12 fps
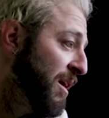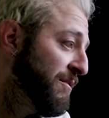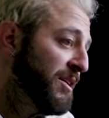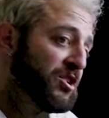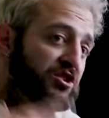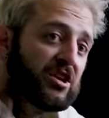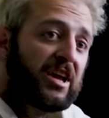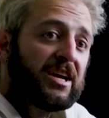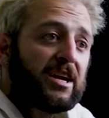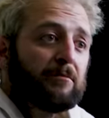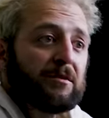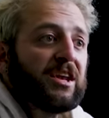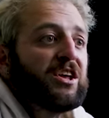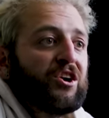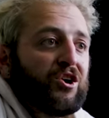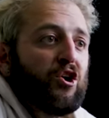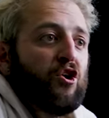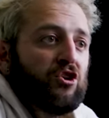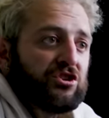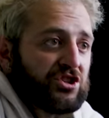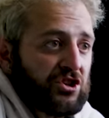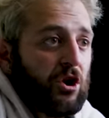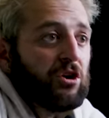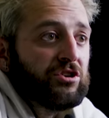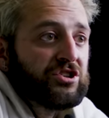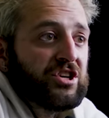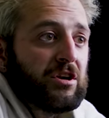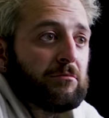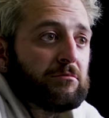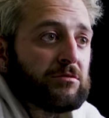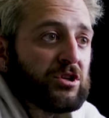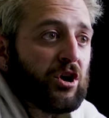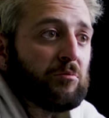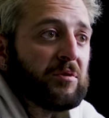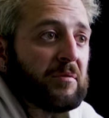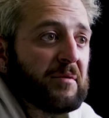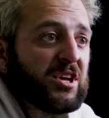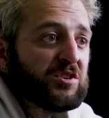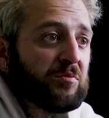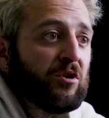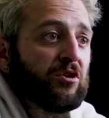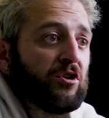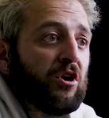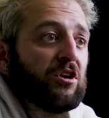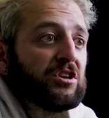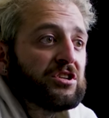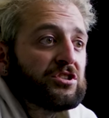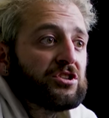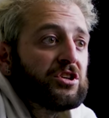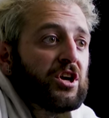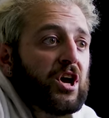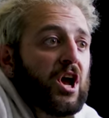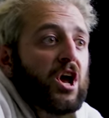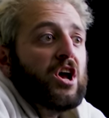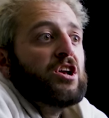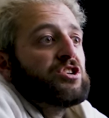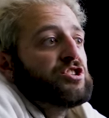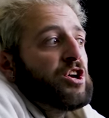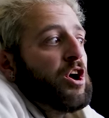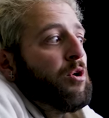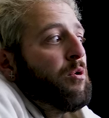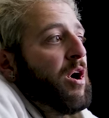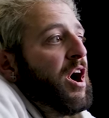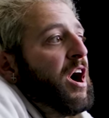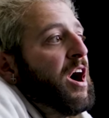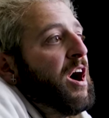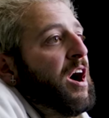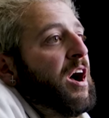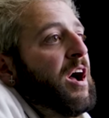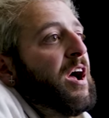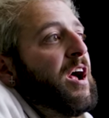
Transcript: eventually ended up getting a college scholarship to go play baseball in college. So uh,